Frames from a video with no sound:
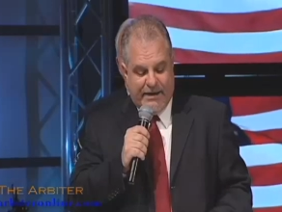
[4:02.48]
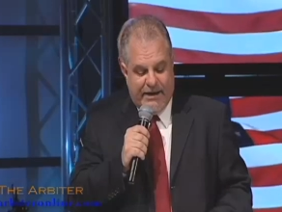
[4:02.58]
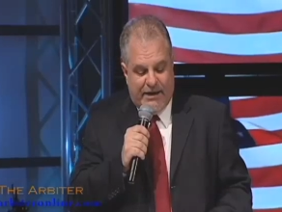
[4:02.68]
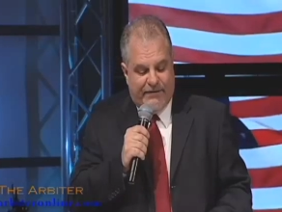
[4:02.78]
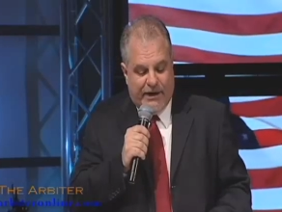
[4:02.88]

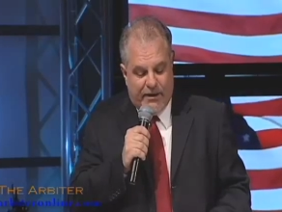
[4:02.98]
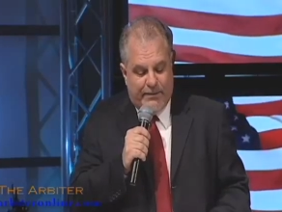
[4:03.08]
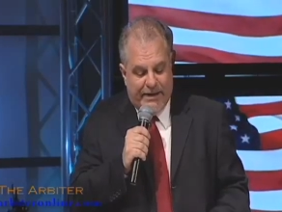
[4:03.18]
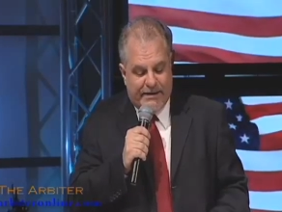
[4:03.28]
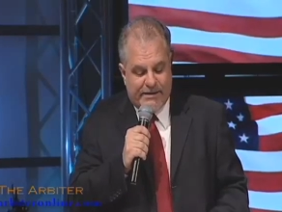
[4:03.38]
and of the
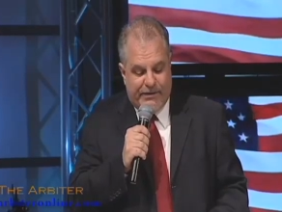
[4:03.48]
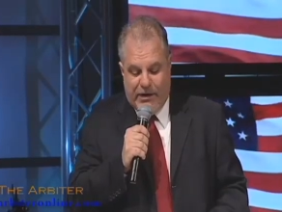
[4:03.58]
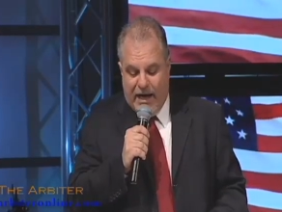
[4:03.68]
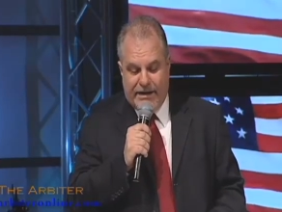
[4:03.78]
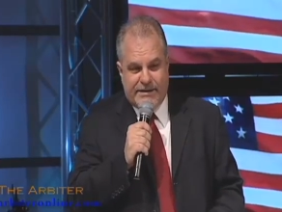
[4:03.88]
independence of the
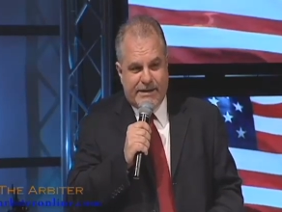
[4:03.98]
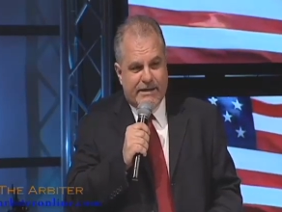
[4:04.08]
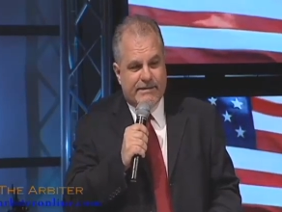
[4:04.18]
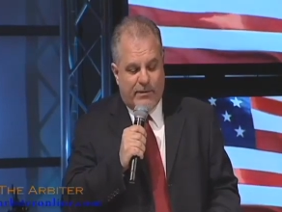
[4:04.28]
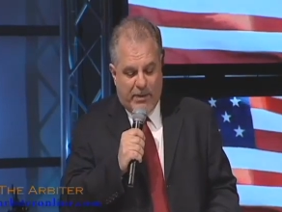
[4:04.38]
United
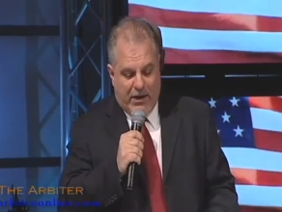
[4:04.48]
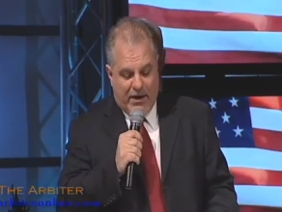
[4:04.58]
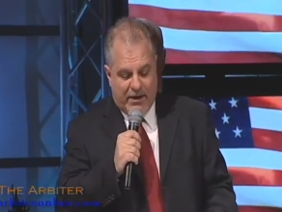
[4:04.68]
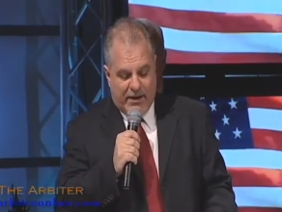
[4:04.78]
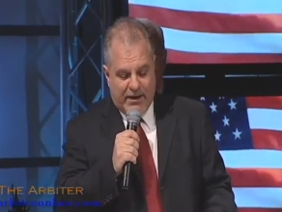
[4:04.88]
States of
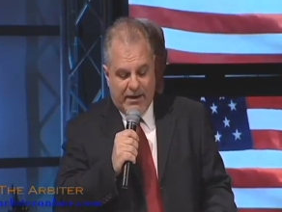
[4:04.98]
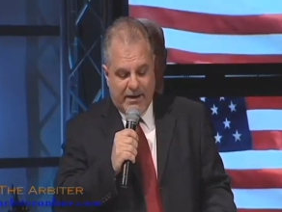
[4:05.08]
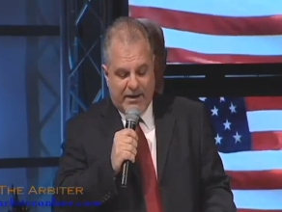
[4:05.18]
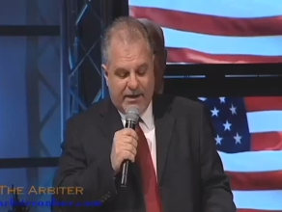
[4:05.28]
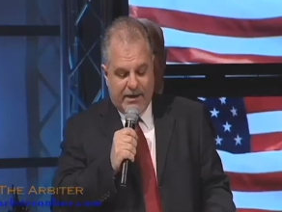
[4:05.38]
America,
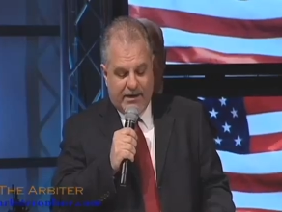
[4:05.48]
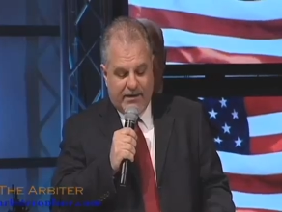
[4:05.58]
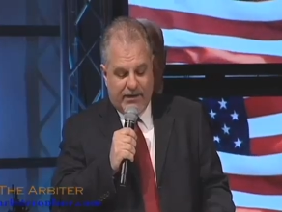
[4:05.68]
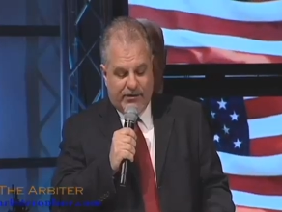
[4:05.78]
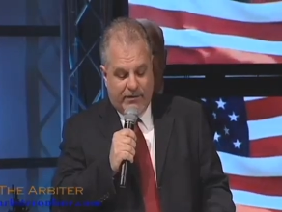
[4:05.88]

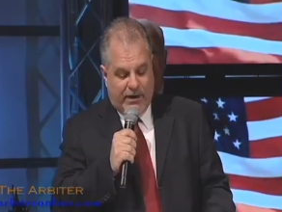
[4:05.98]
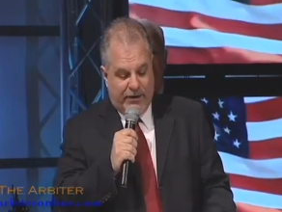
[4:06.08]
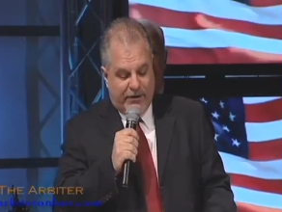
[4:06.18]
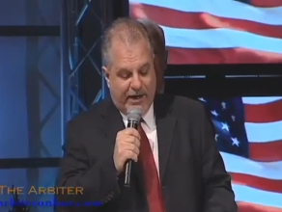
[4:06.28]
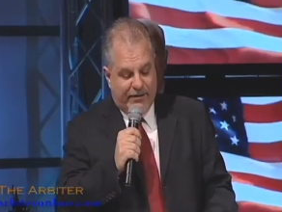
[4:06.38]
the
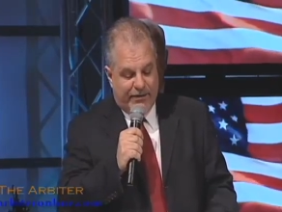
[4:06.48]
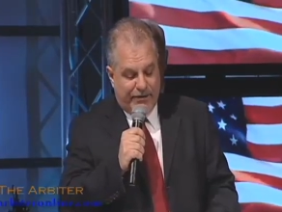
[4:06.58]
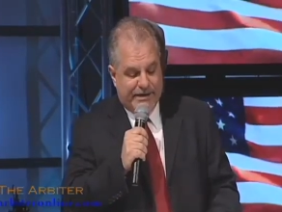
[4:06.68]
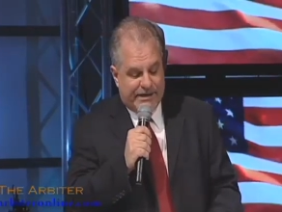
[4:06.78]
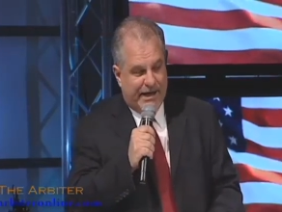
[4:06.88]

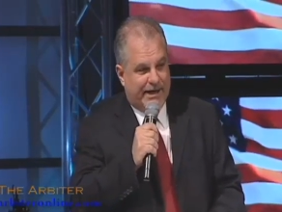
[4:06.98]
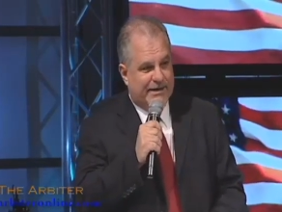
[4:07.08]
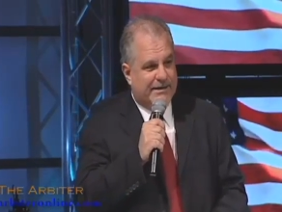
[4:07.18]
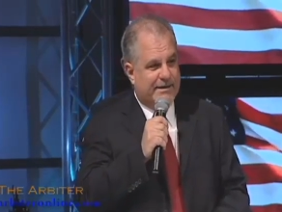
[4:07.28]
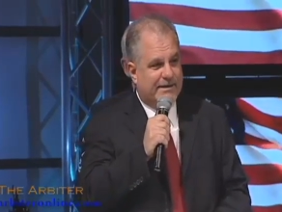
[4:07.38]
232nd,
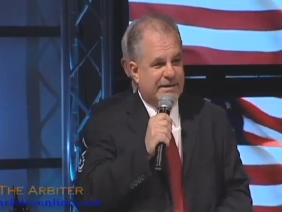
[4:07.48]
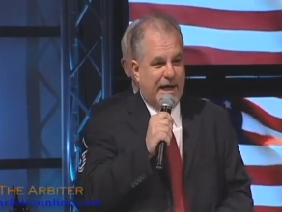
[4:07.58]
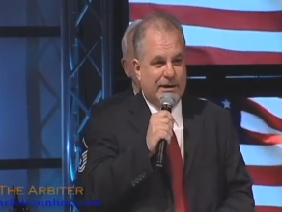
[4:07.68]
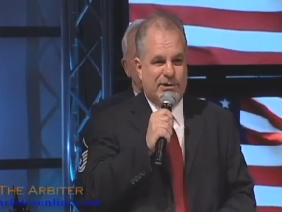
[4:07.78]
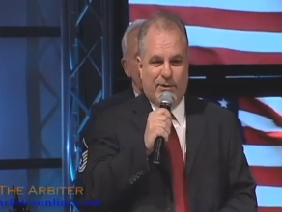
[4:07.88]

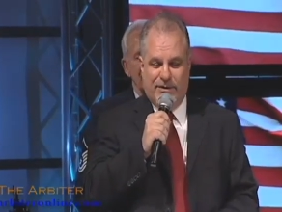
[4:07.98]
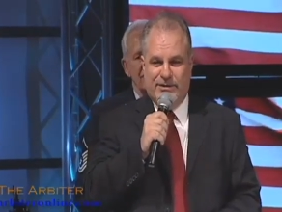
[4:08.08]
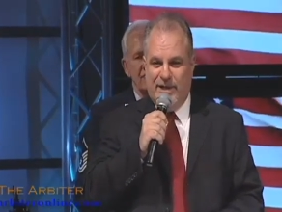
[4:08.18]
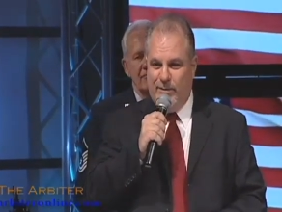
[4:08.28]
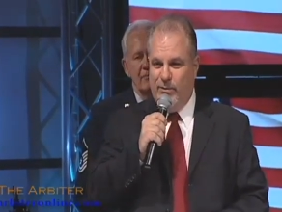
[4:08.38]
signed George
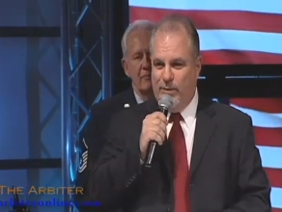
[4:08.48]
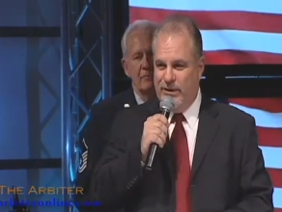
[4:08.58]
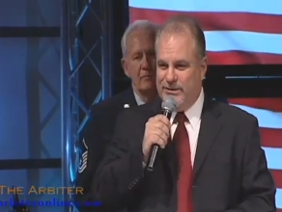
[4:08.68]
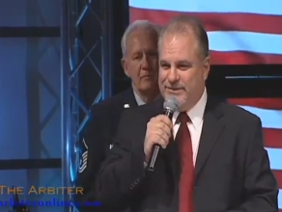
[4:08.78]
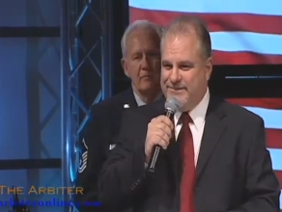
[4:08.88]
W.
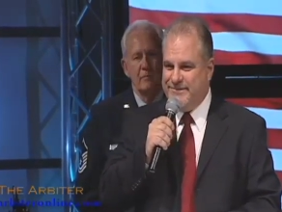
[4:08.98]
Bush.